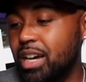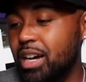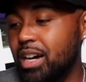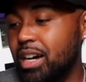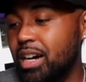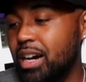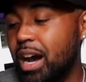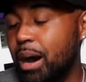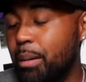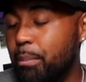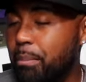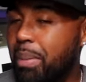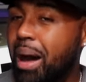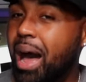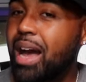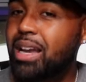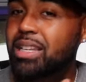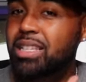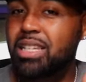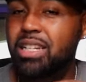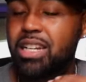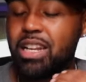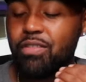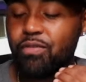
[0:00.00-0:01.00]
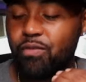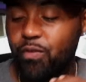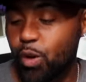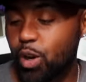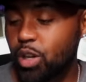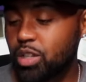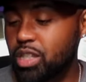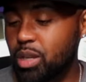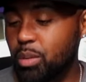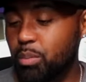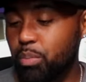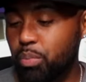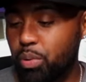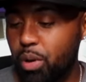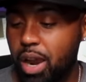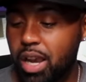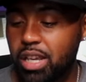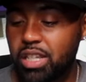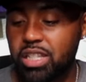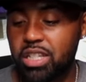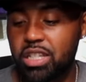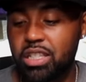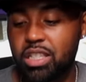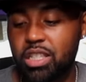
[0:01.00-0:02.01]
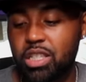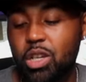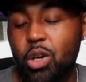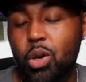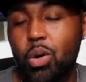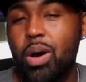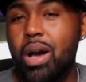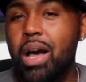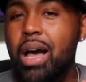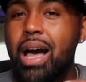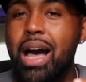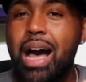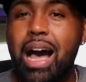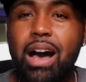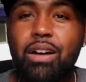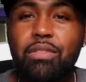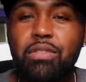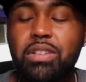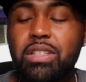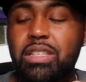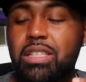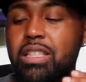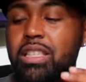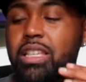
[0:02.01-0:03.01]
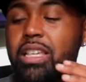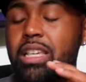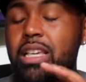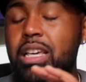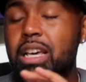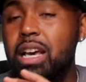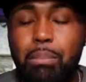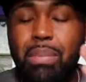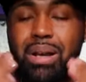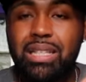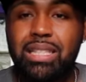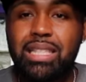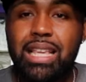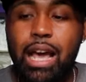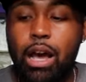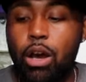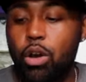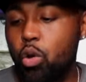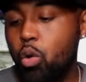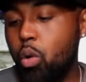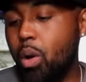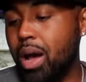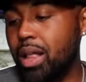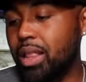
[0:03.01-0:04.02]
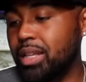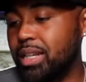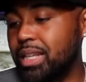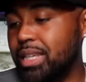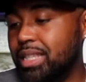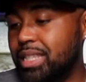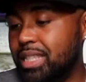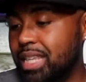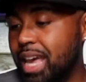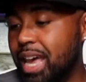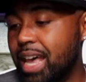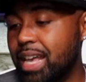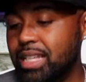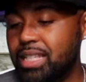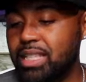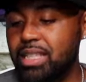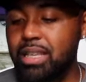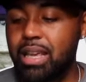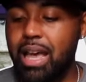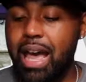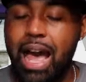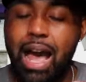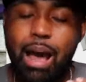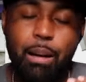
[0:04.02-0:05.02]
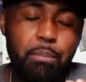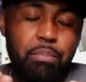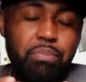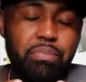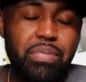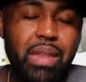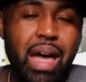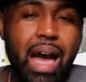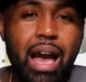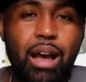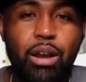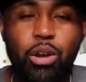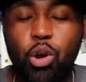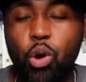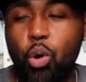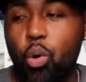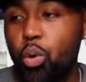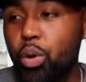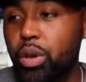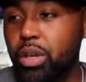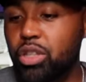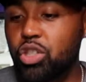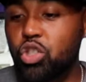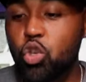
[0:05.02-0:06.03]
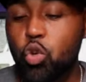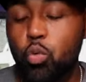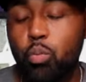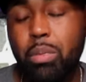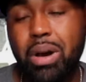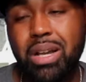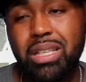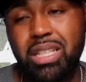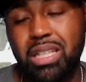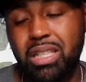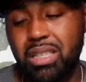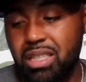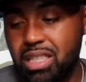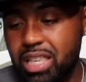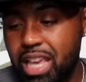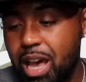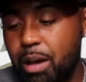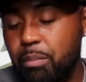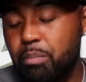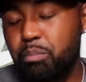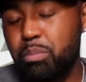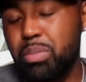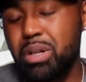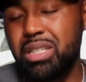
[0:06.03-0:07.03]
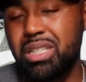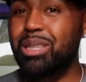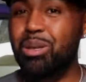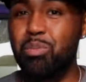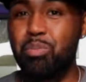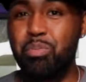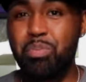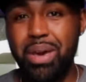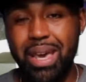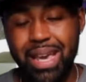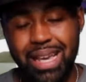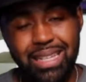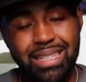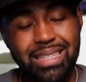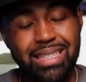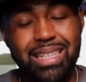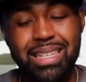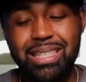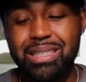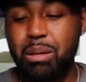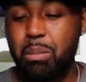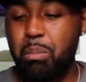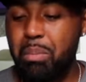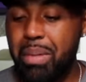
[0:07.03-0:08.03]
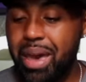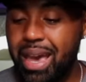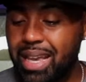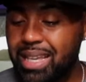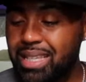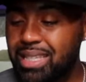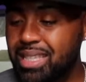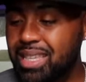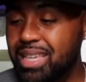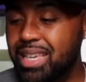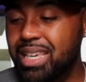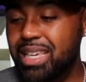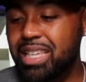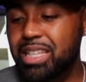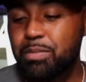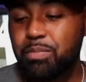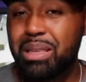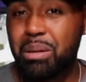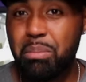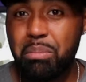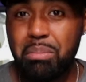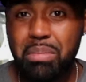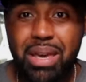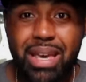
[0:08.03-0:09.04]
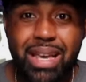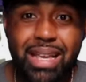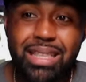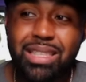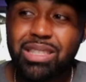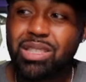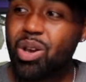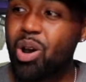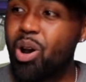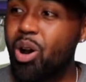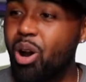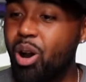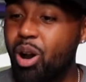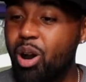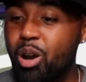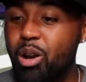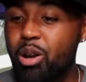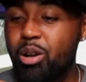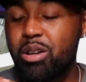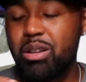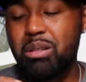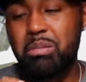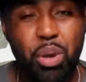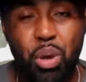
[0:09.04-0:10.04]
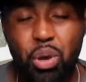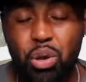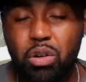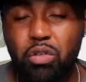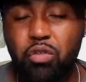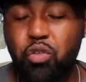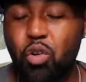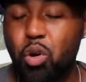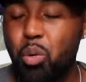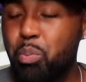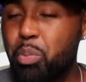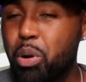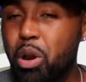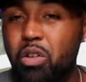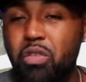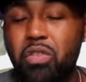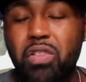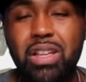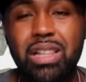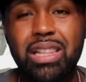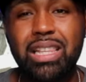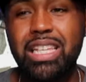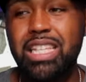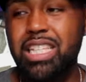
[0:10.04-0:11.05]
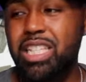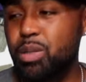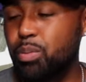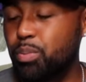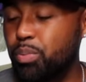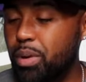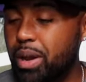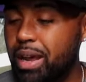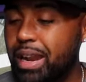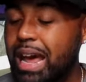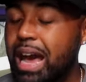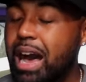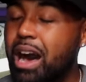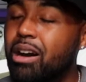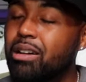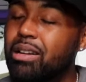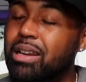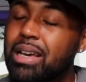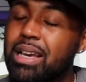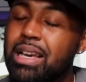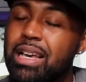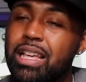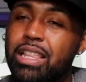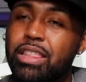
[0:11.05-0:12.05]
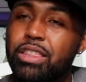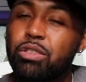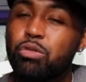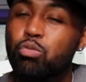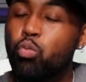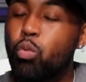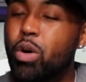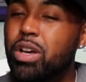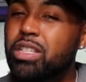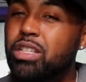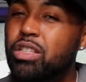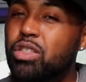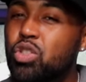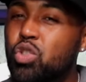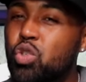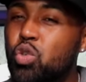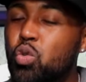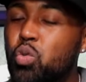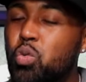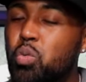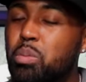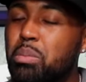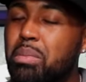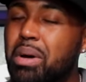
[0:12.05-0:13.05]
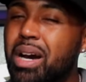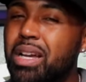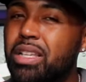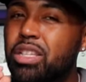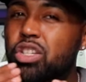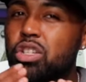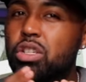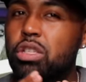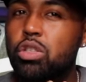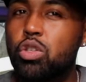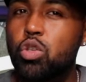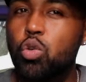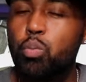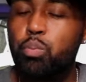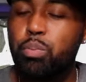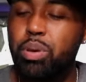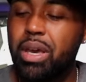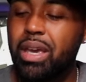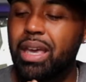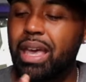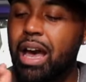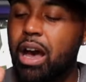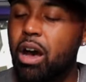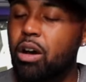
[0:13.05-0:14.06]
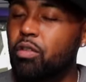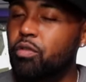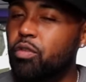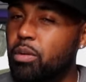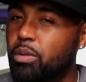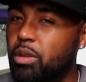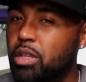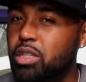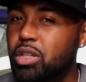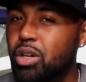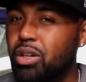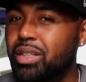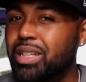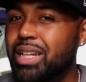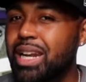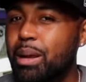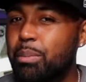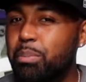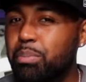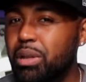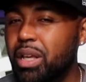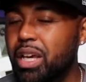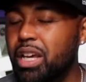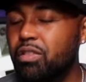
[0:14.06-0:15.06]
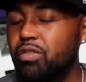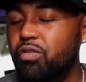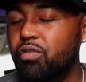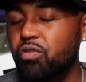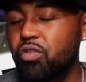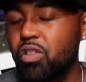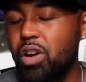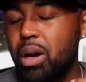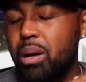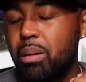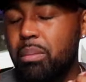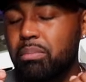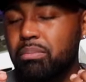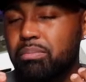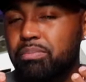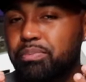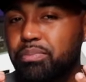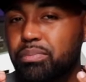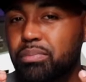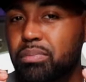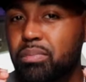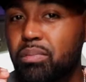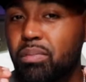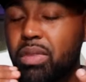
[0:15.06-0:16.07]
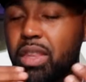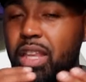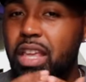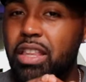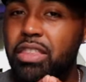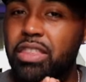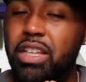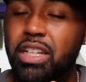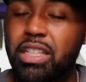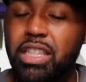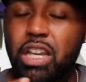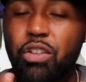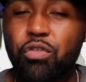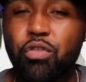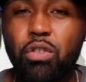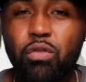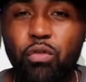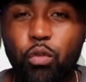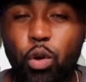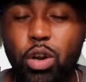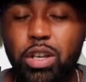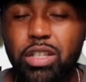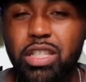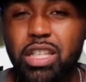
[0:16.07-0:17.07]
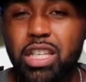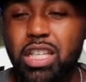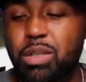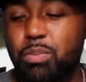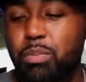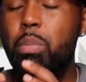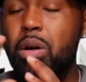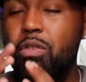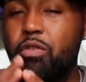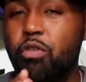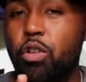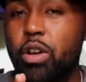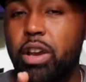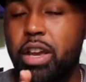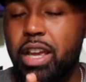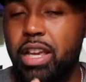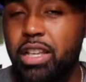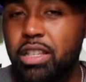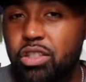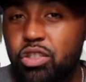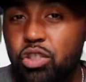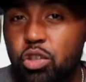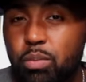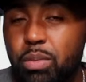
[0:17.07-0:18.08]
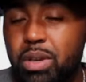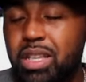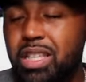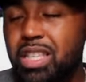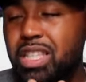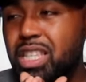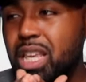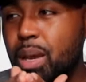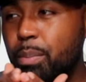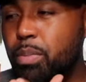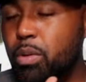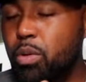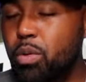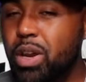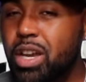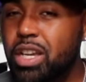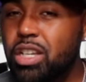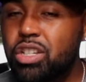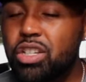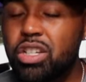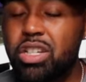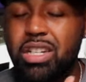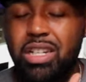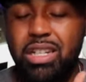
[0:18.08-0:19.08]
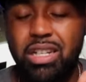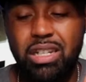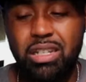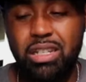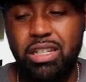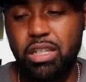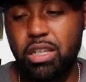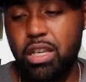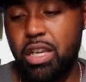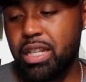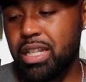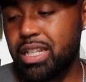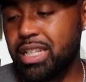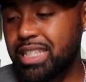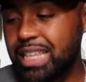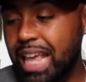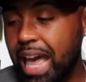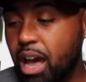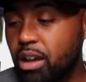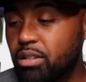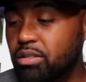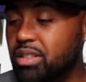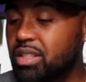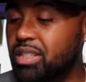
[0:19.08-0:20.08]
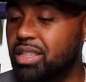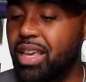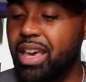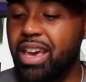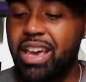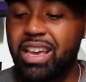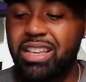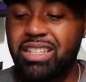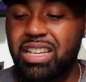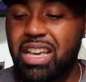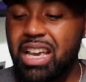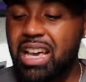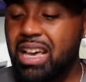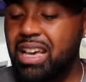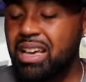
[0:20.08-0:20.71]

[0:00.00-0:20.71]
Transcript: uh, unboxing and first impression, so obviously my sound quality test, I'm not going too much in depth, but the bass is amazing. The mids are beautiful, perfectly spread out. Wasn't too much to pick out from the song that I played from the different voices, but for instrument separation in the, in the sound stage,